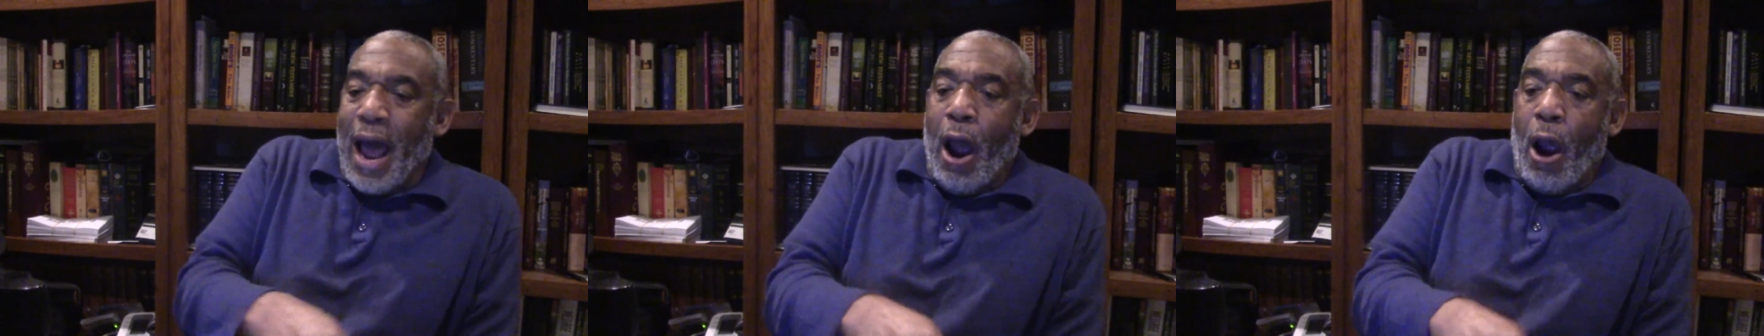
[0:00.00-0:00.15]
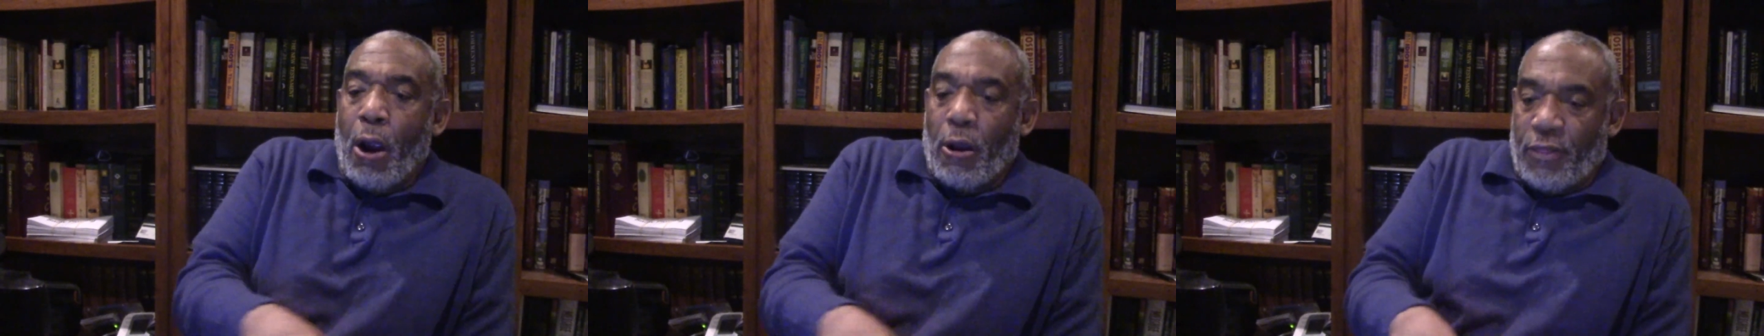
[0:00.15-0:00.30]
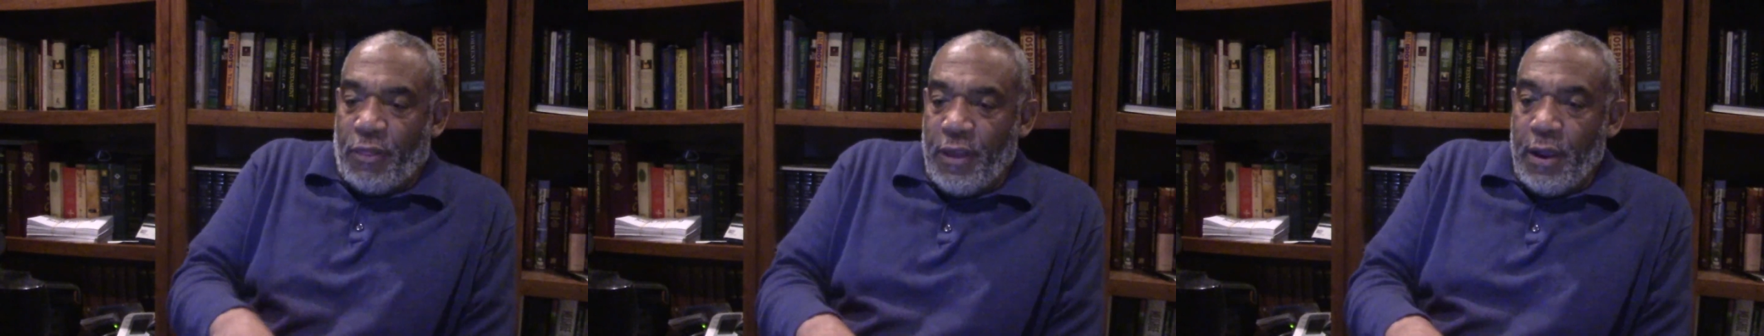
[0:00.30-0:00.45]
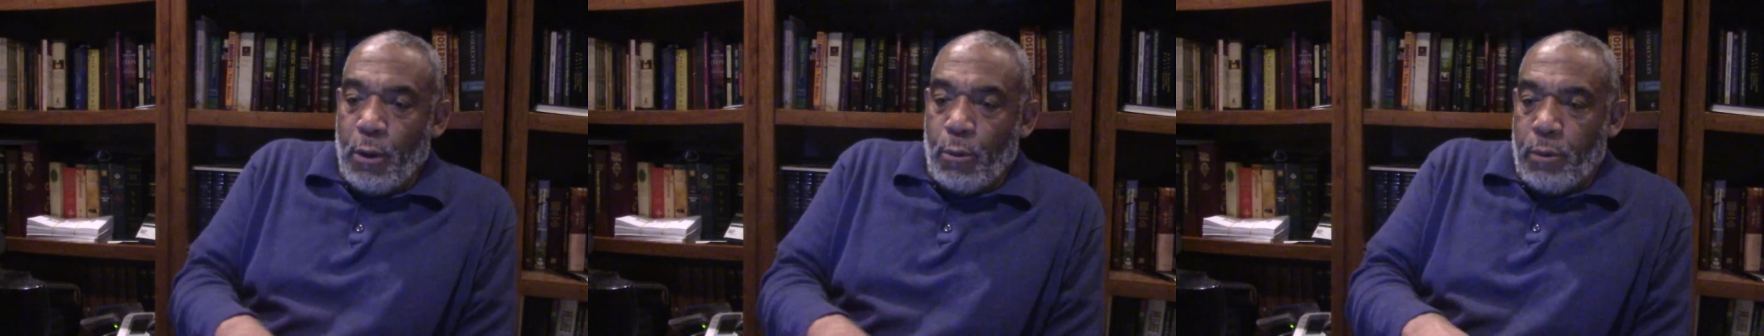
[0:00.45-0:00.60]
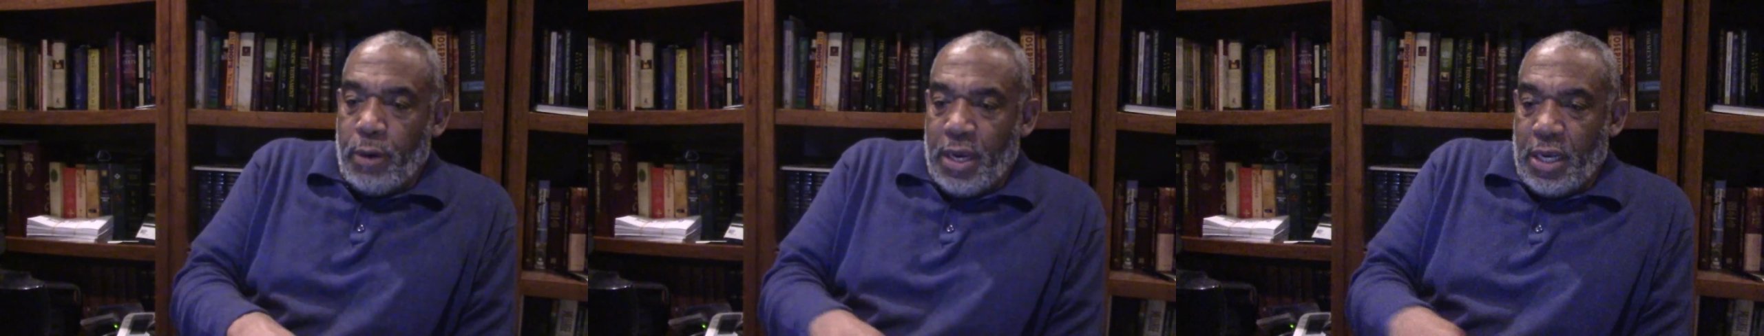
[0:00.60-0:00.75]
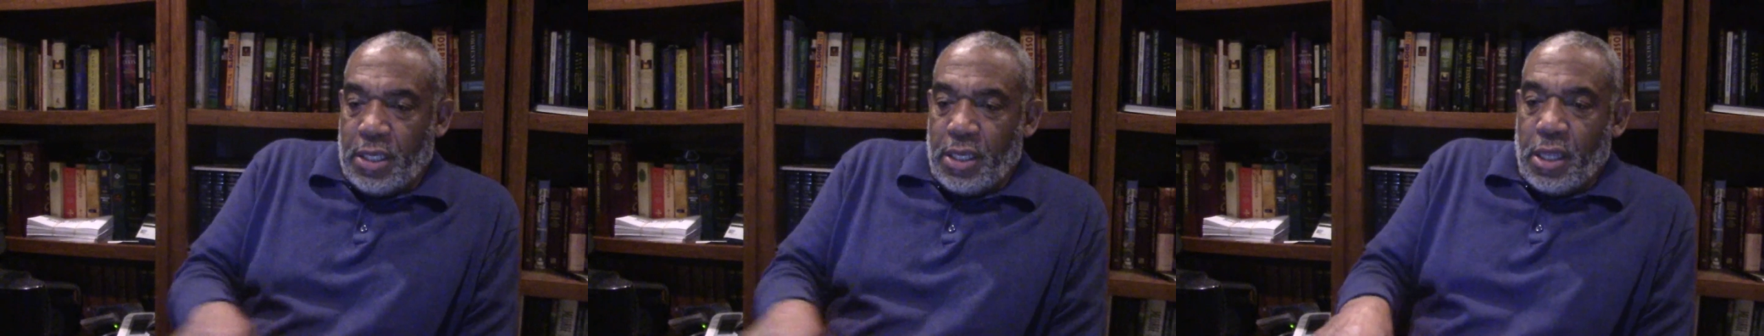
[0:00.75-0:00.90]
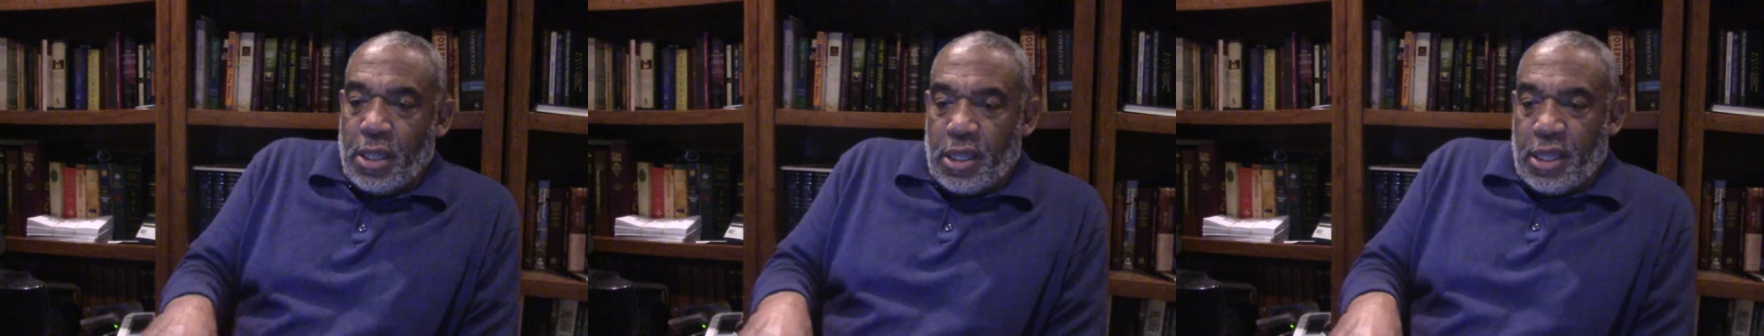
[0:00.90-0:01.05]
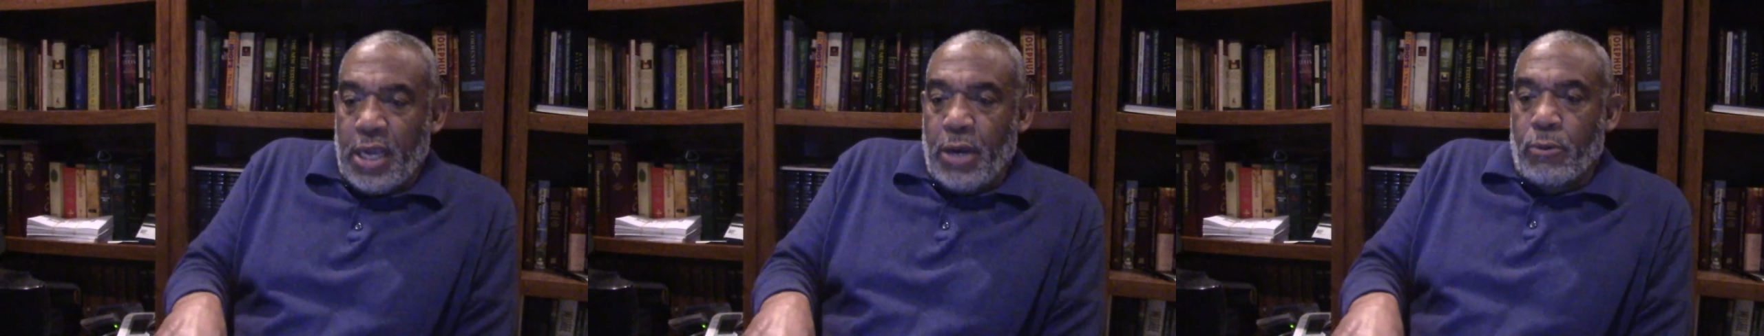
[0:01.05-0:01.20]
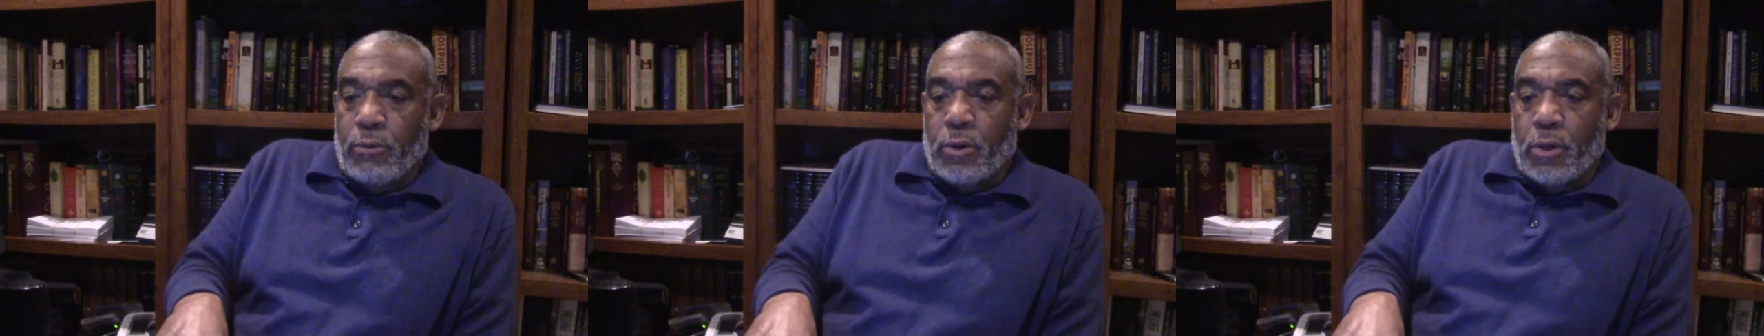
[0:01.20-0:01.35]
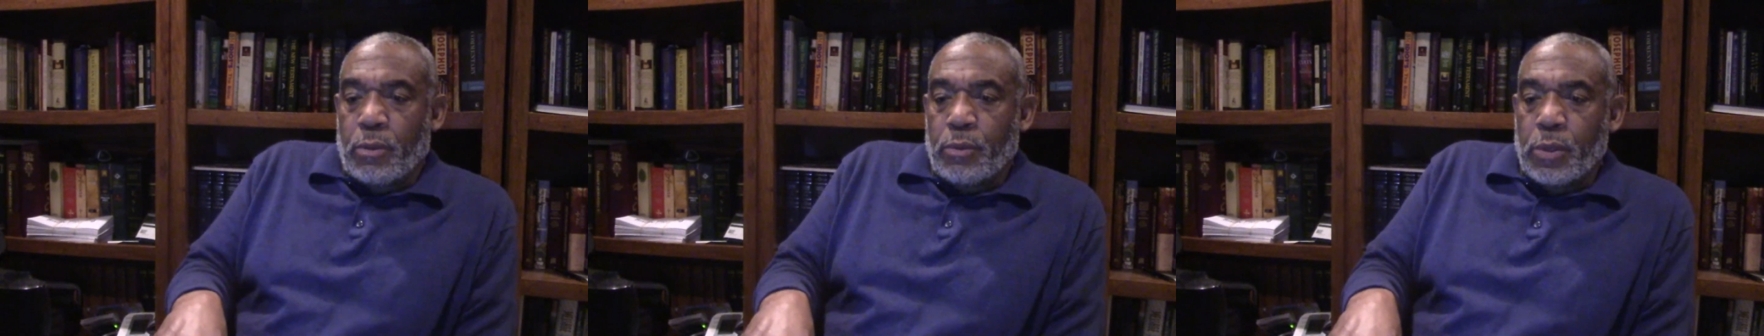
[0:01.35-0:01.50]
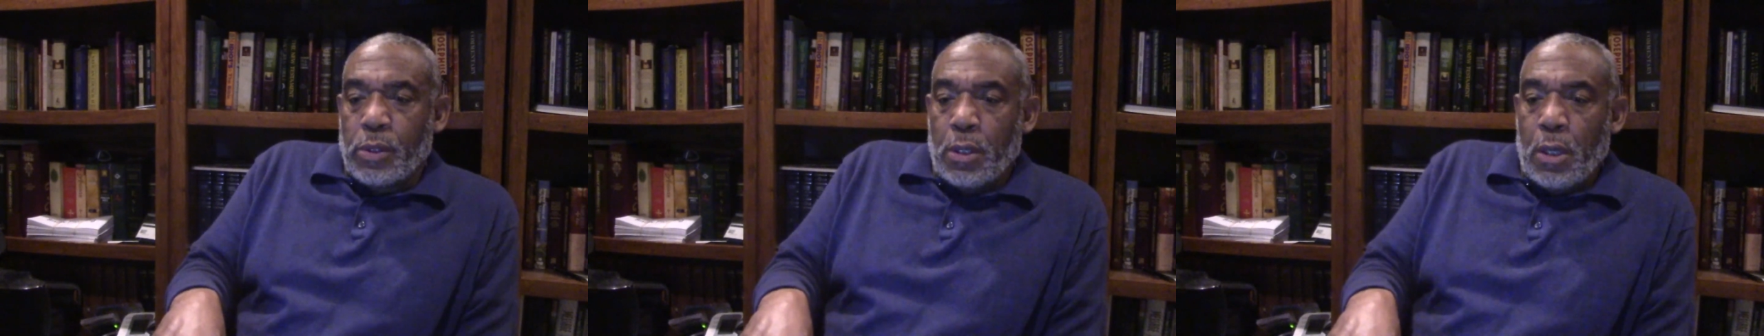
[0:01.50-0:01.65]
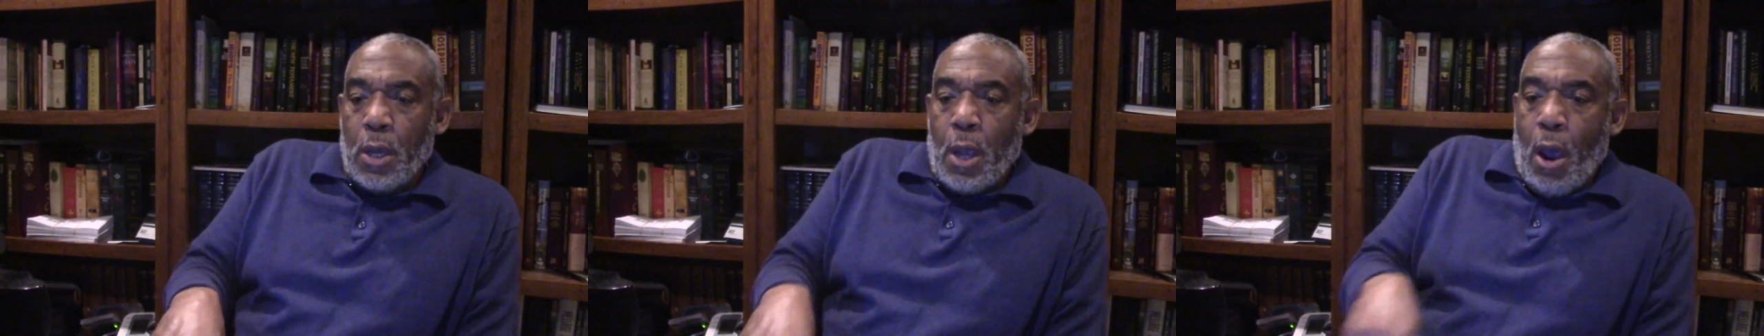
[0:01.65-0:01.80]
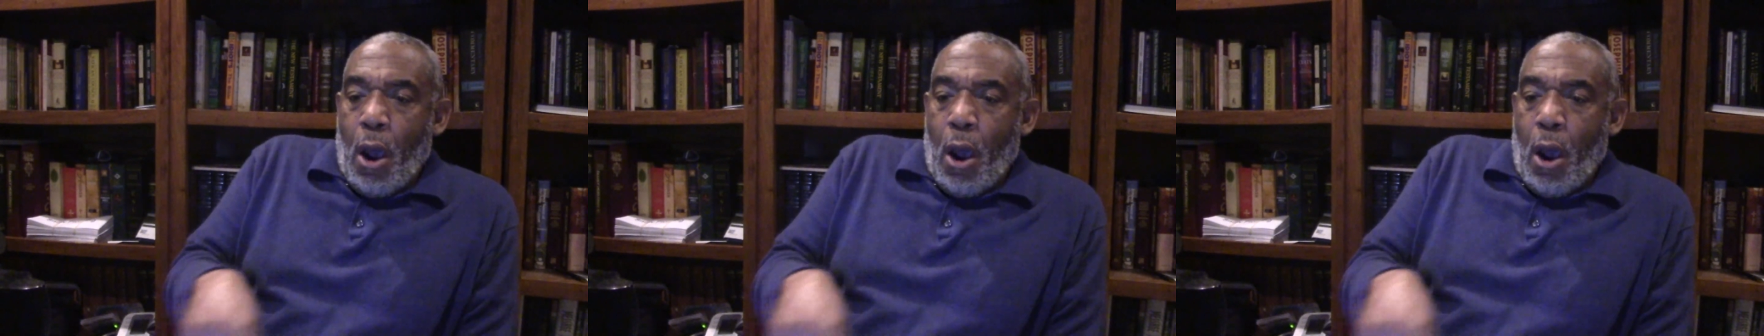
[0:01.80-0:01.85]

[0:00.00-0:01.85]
our theories and theorems,